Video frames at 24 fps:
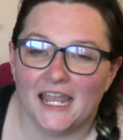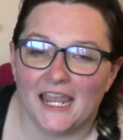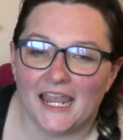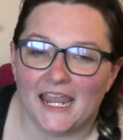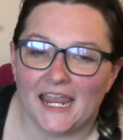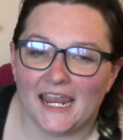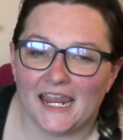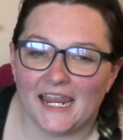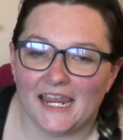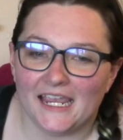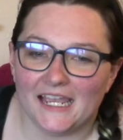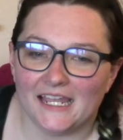
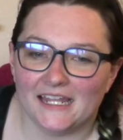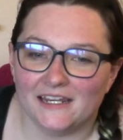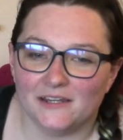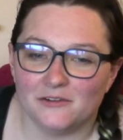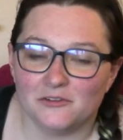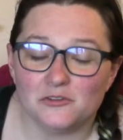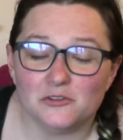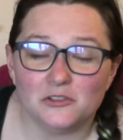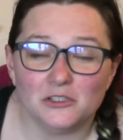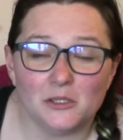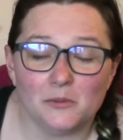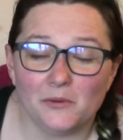And I
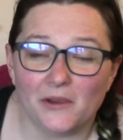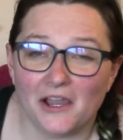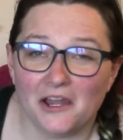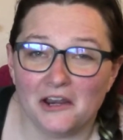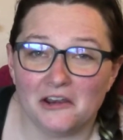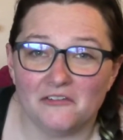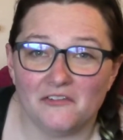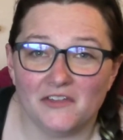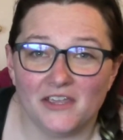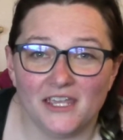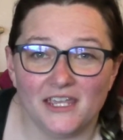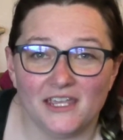was really
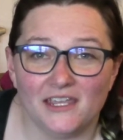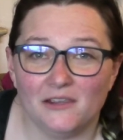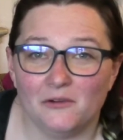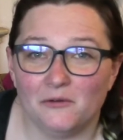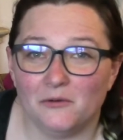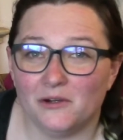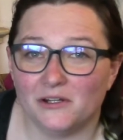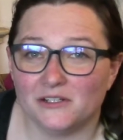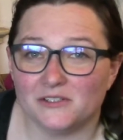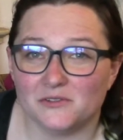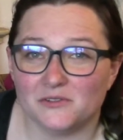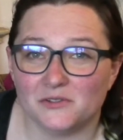proud of it. It
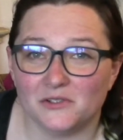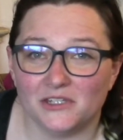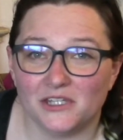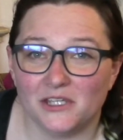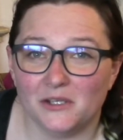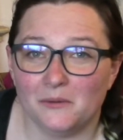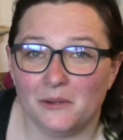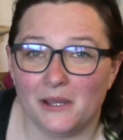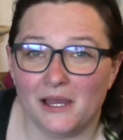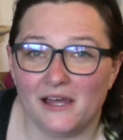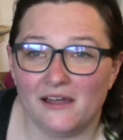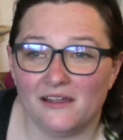worked really
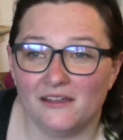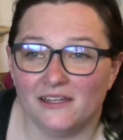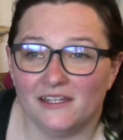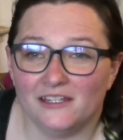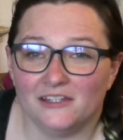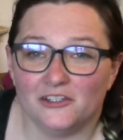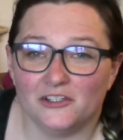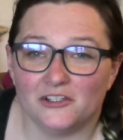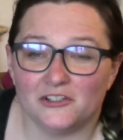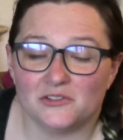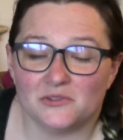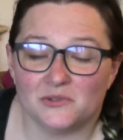well. It
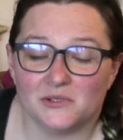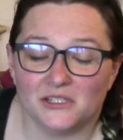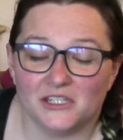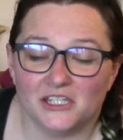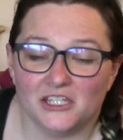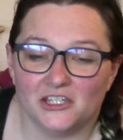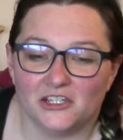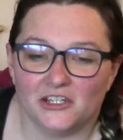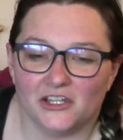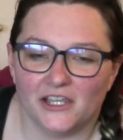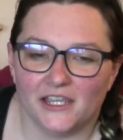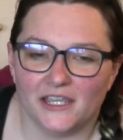looked really
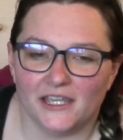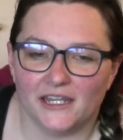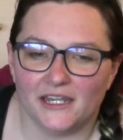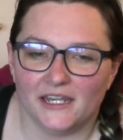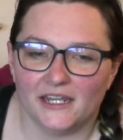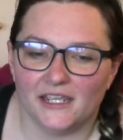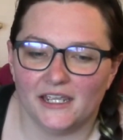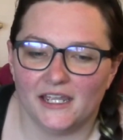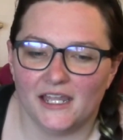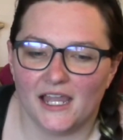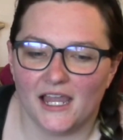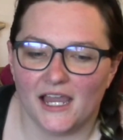good,
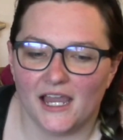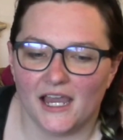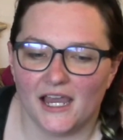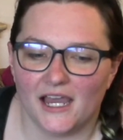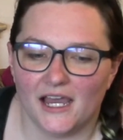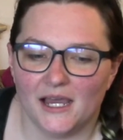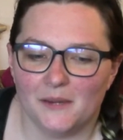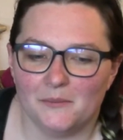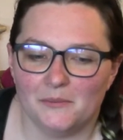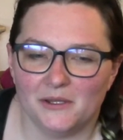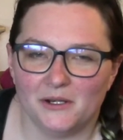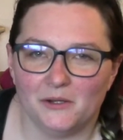
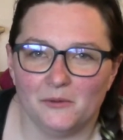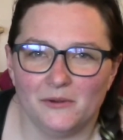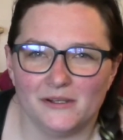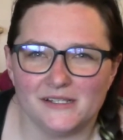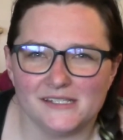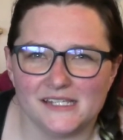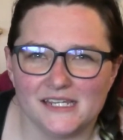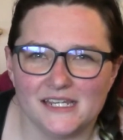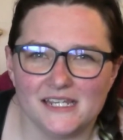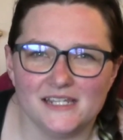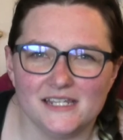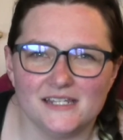but it
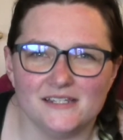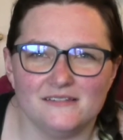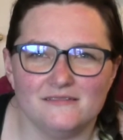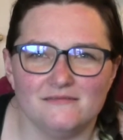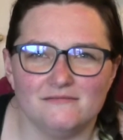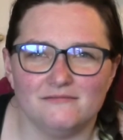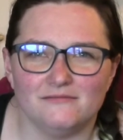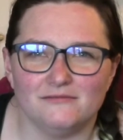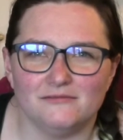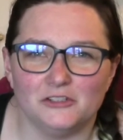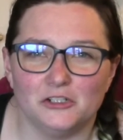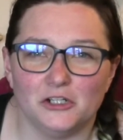wasn't
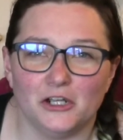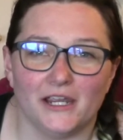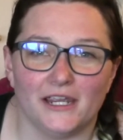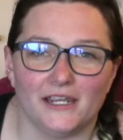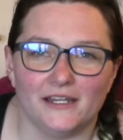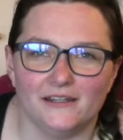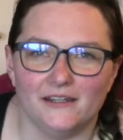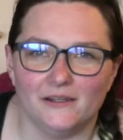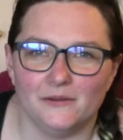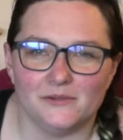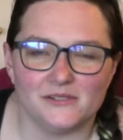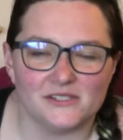
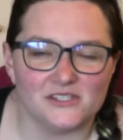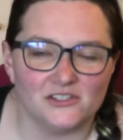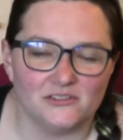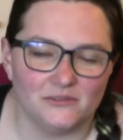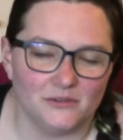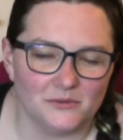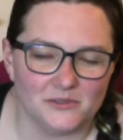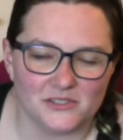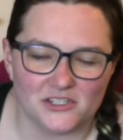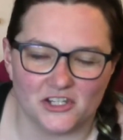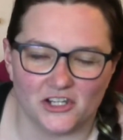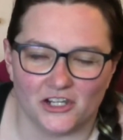great. It was
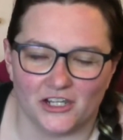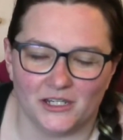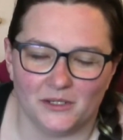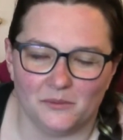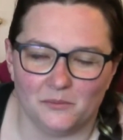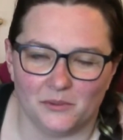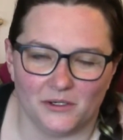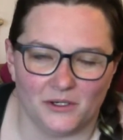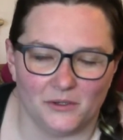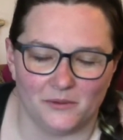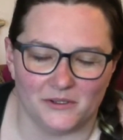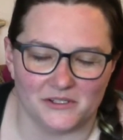good,
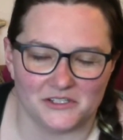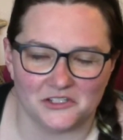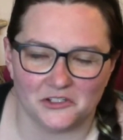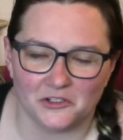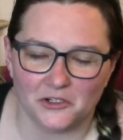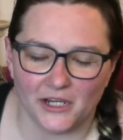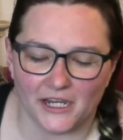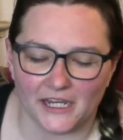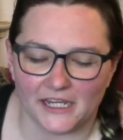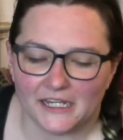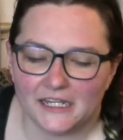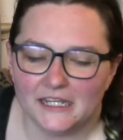but it wasn't
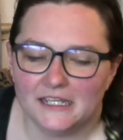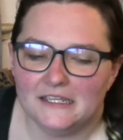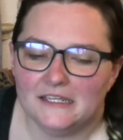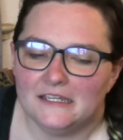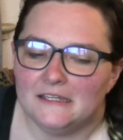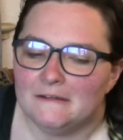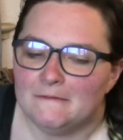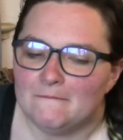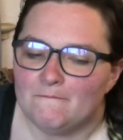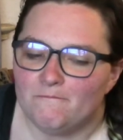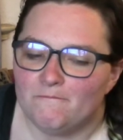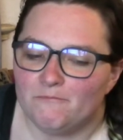great.
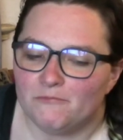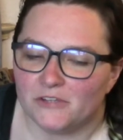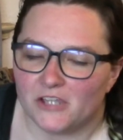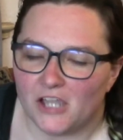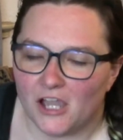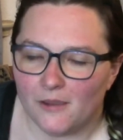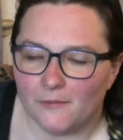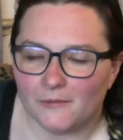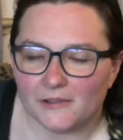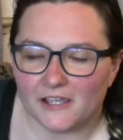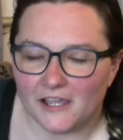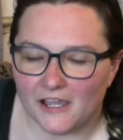
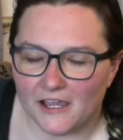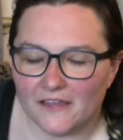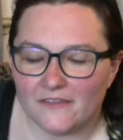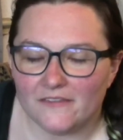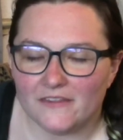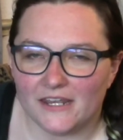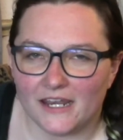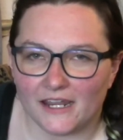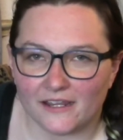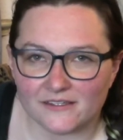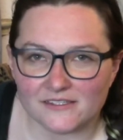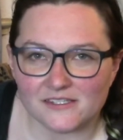Comic-Con
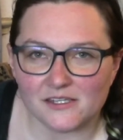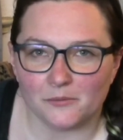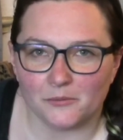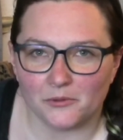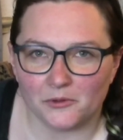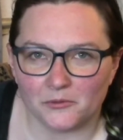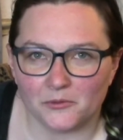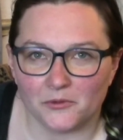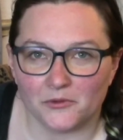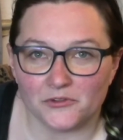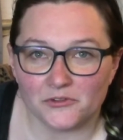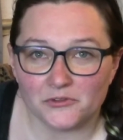the next
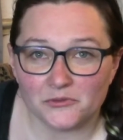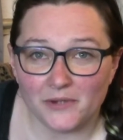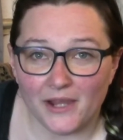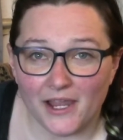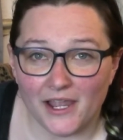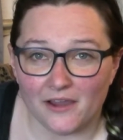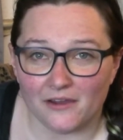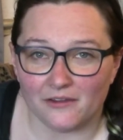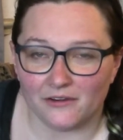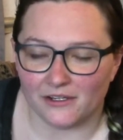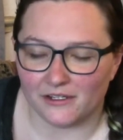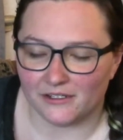summer rolls
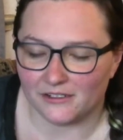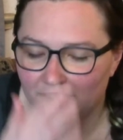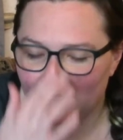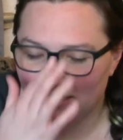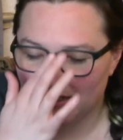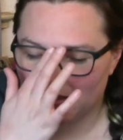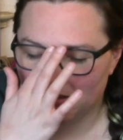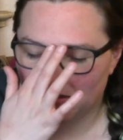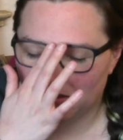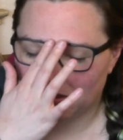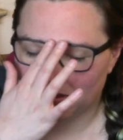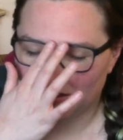around and
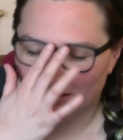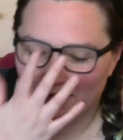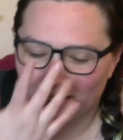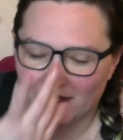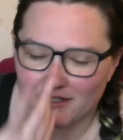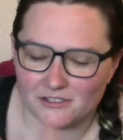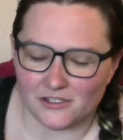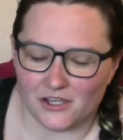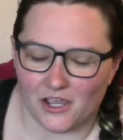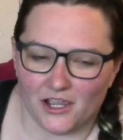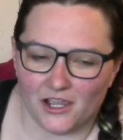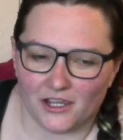Keith and I
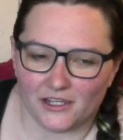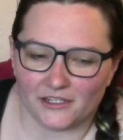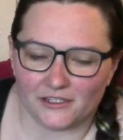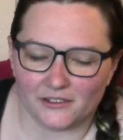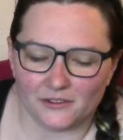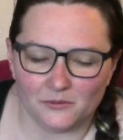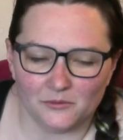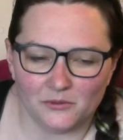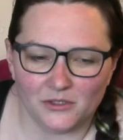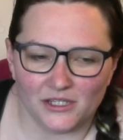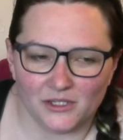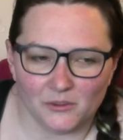talk and
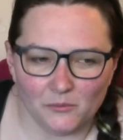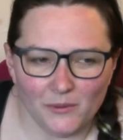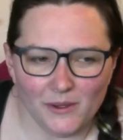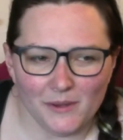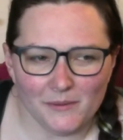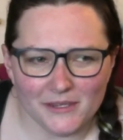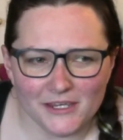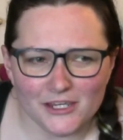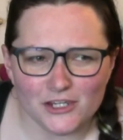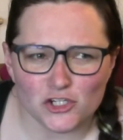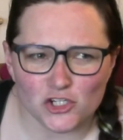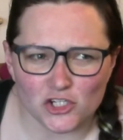I'm like,
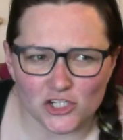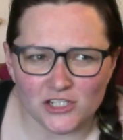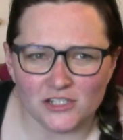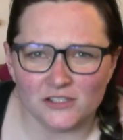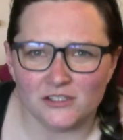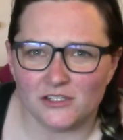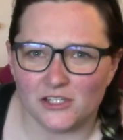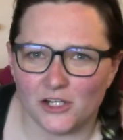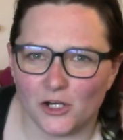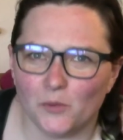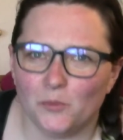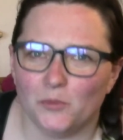maybe I
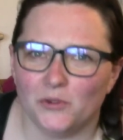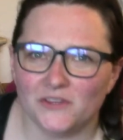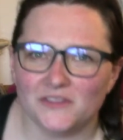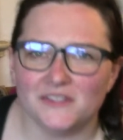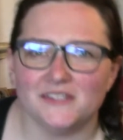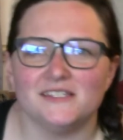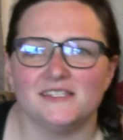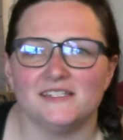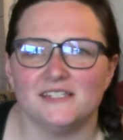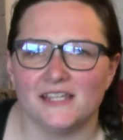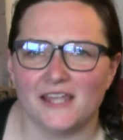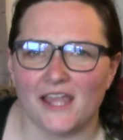should, put
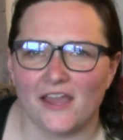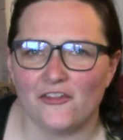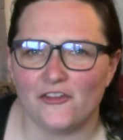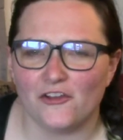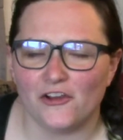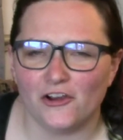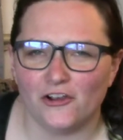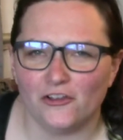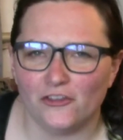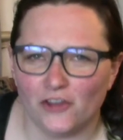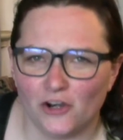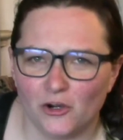this
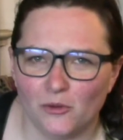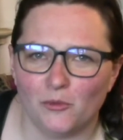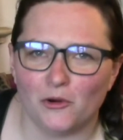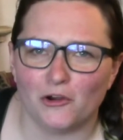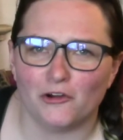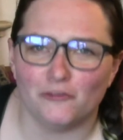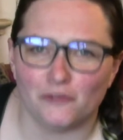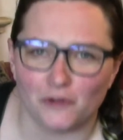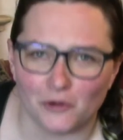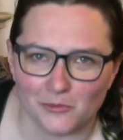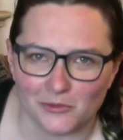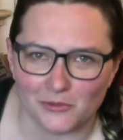together a little
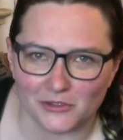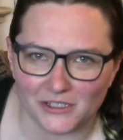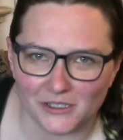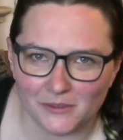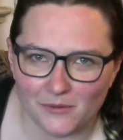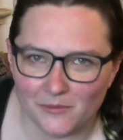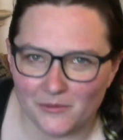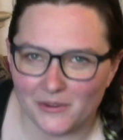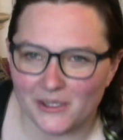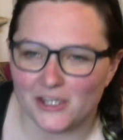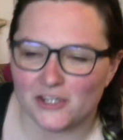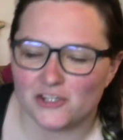more formally.
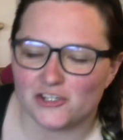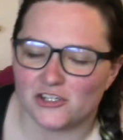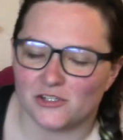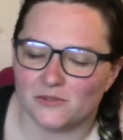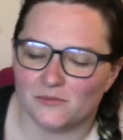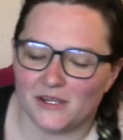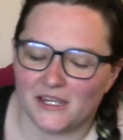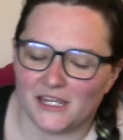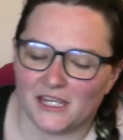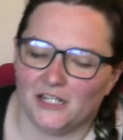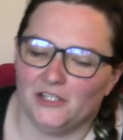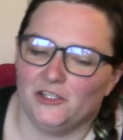Maybe I should
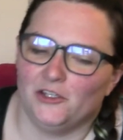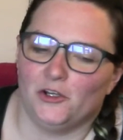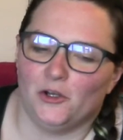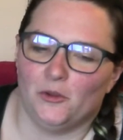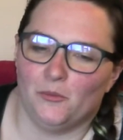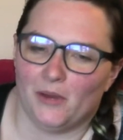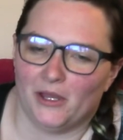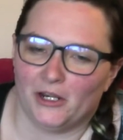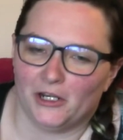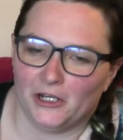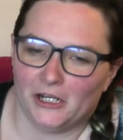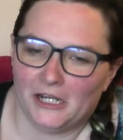make it a little
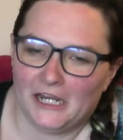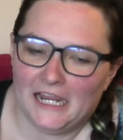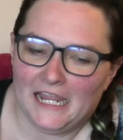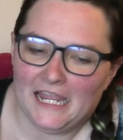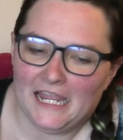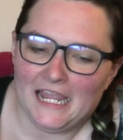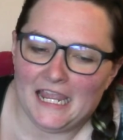better.